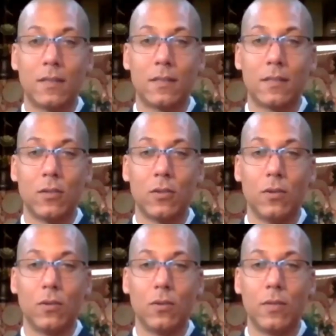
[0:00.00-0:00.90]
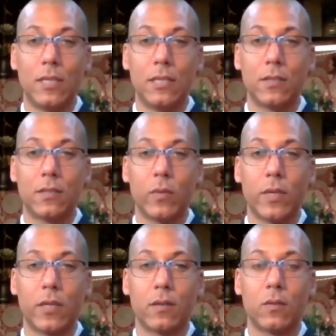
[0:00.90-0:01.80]
So here's
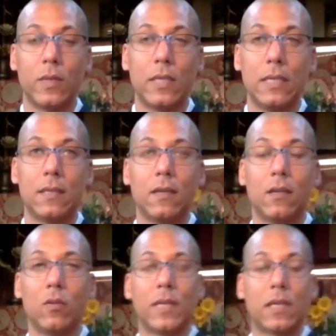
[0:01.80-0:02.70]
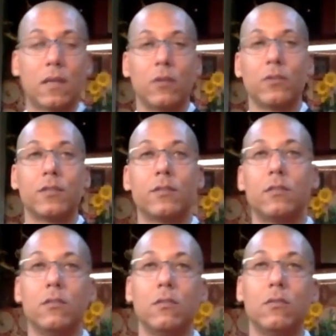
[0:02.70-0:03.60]
where we get a little bit closer
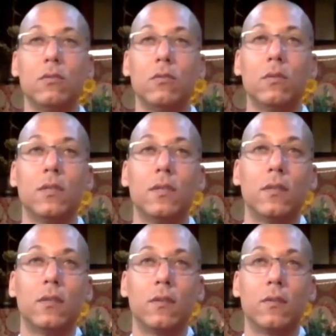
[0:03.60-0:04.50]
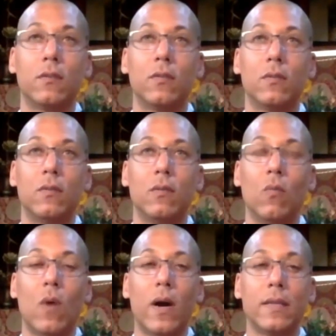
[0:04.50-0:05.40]
to
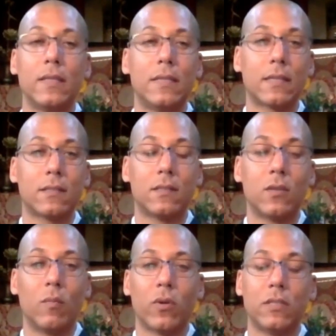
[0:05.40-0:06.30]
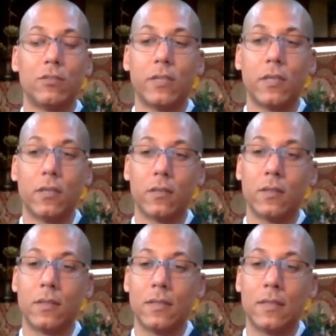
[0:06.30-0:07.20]
why the text is so important in Shingon.
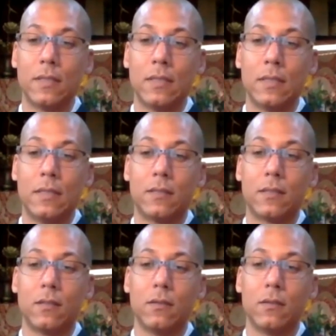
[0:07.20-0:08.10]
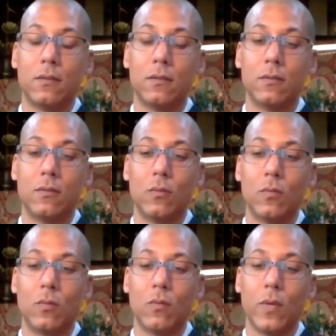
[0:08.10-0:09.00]
So
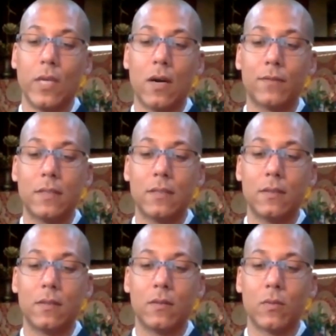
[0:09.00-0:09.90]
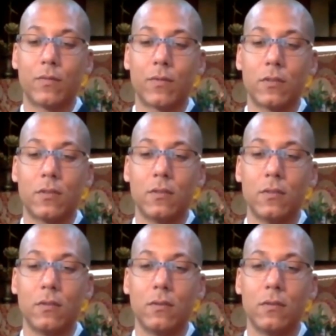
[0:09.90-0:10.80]
we often refer
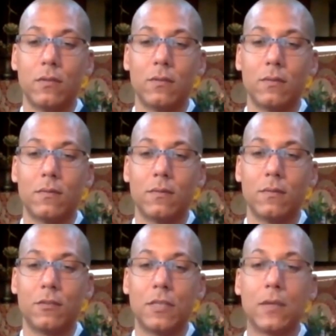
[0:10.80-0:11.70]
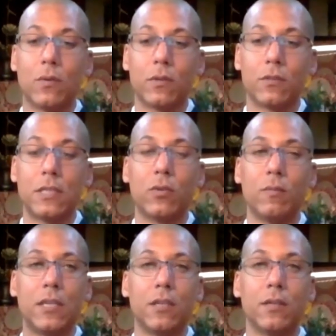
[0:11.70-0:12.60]
to Shingon or Shingon
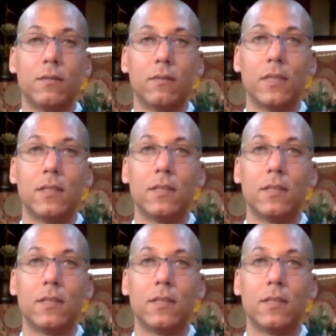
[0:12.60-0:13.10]
Mikyo, right?